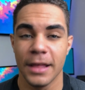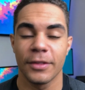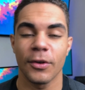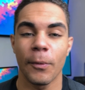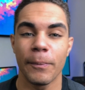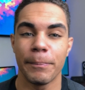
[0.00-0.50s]

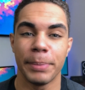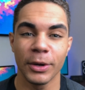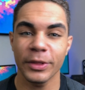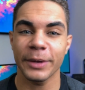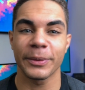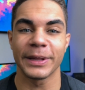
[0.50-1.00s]
So
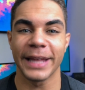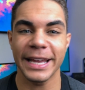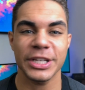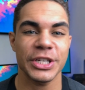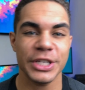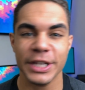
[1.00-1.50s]
building
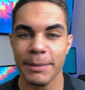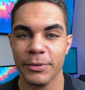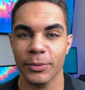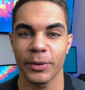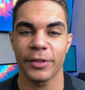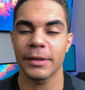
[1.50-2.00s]

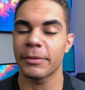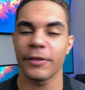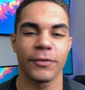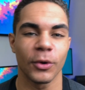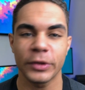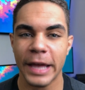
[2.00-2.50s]
relationships with some of the
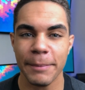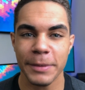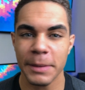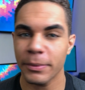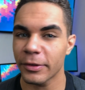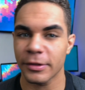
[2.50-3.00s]
full-time
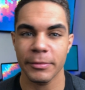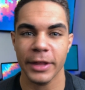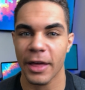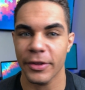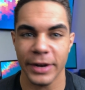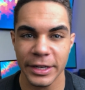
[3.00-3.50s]
people and some of the
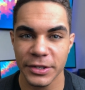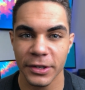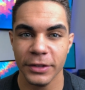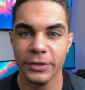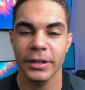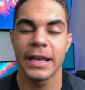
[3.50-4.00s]
other
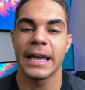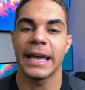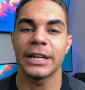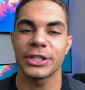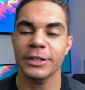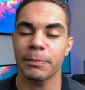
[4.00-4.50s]
interns
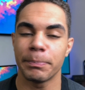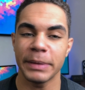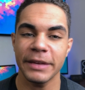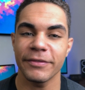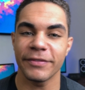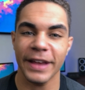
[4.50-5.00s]
and just
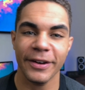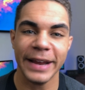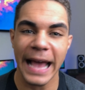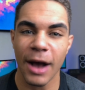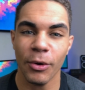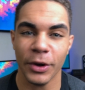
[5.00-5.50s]
be
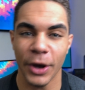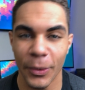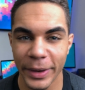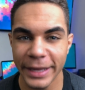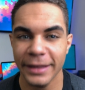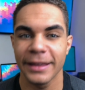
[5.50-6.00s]
very
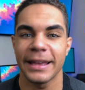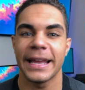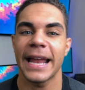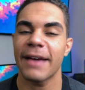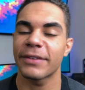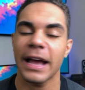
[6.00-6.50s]
outgoing
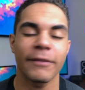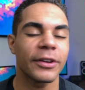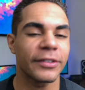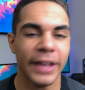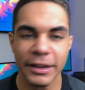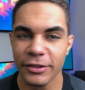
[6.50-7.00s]
and have
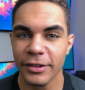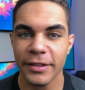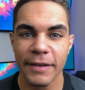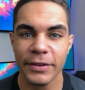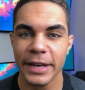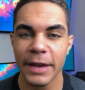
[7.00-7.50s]
conversations
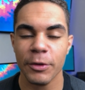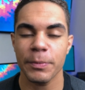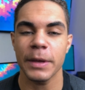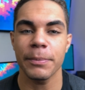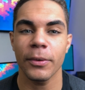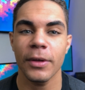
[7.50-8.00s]
every day with
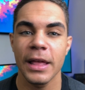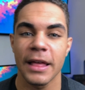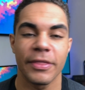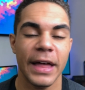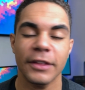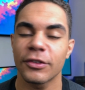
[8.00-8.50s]
people,
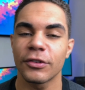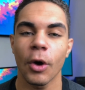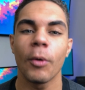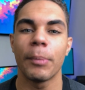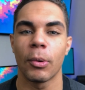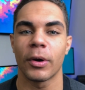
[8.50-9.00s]
that's so
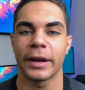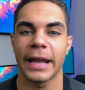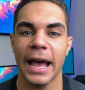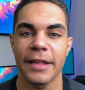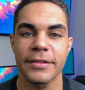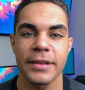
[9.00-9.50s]
important,
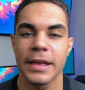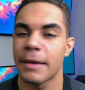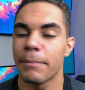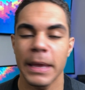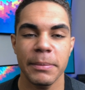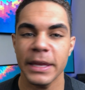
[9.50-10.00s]
guys.
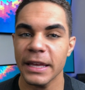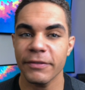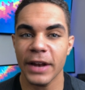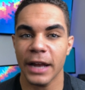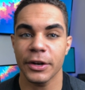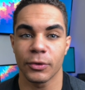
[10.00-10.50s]
Maybe
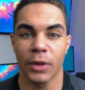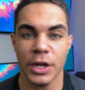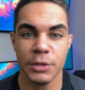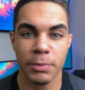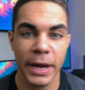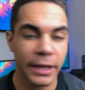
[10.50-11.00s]
even on your
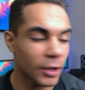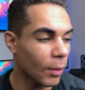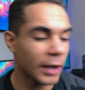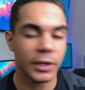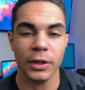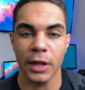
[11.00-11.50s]
lunch break, go
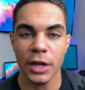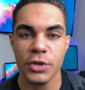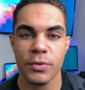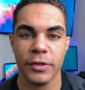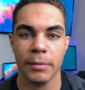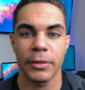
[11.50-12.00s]
out to lunch
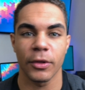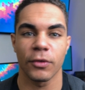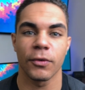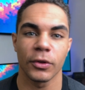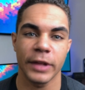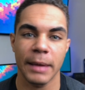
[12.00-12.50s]
with some of those
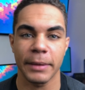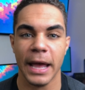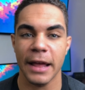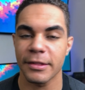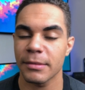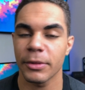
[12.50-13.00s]
full-time
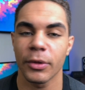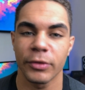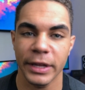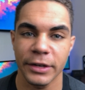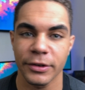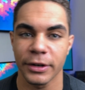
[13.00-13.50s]
guys, some of those
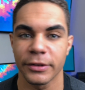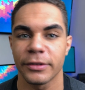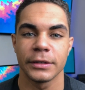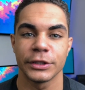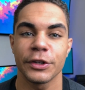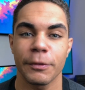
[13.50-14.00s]
interns.
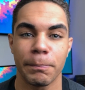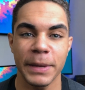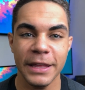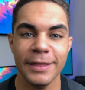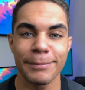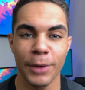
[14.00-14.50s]
Just
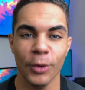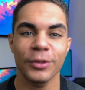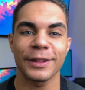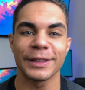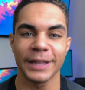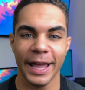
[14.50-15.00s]
be the
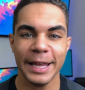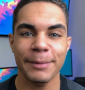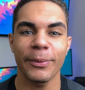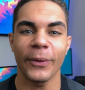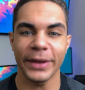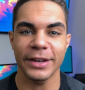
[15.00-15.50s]
most
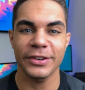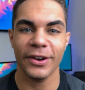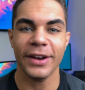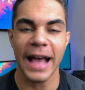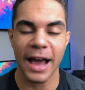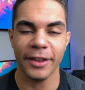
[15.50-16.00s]
likable
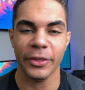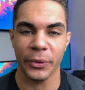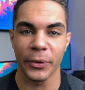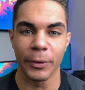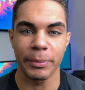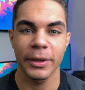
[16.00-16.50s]
intern out of the
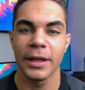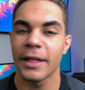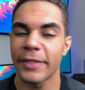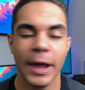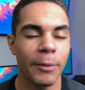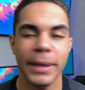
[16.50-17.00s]
group.
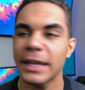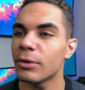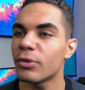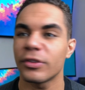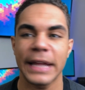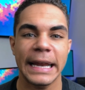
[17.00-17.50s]
That'll make
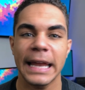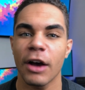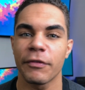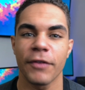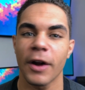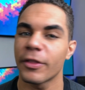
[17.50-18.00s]
you stand
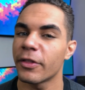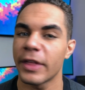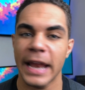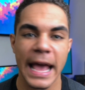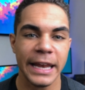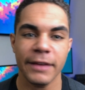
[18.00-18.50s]
out farther
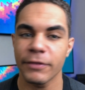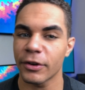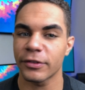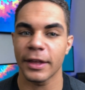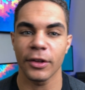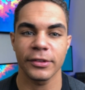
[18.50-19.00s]
than any of your
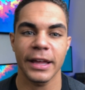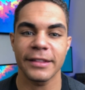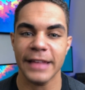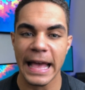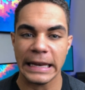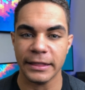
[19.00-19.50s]
skill
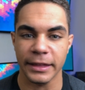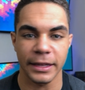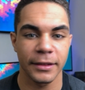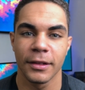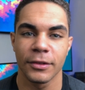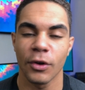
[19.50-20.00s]
sets,
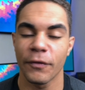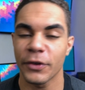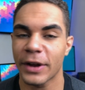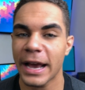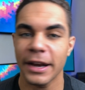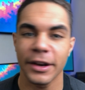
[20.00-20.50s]
anything. So if you're kind